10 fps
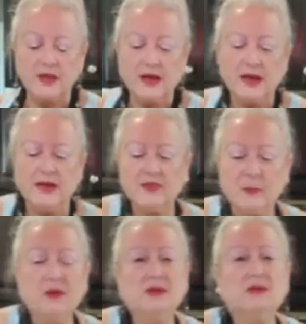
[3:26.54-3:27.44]
In the
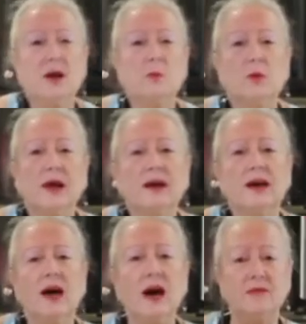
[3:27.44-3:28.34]
meantime, what I
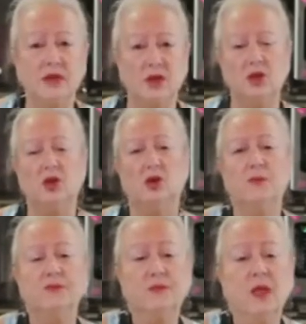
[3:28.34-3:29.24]
have
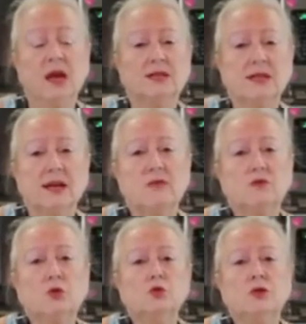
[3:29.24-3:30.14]
here is that I have
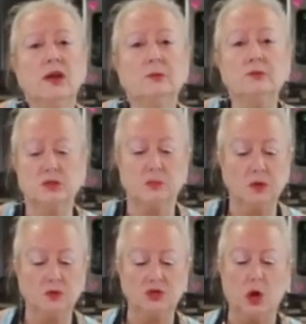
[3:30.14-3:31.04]
2
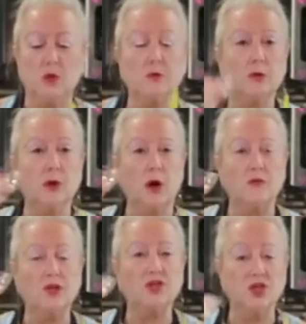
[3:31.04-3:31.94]
tablespoons of
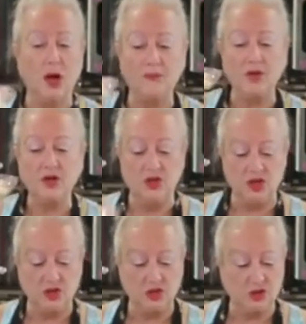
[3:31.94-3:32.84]
a chopped
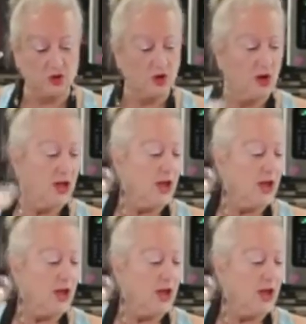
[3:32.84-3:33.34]
ginger.